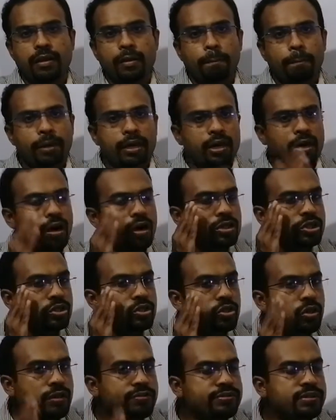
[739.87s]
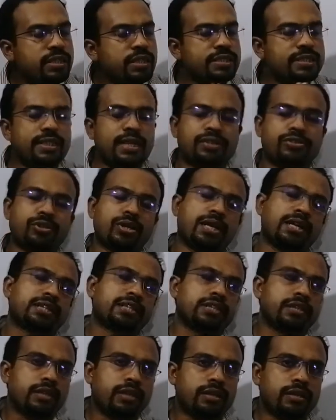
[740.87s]
Because of this
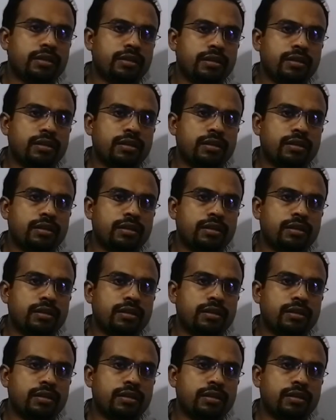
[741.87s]
attraction,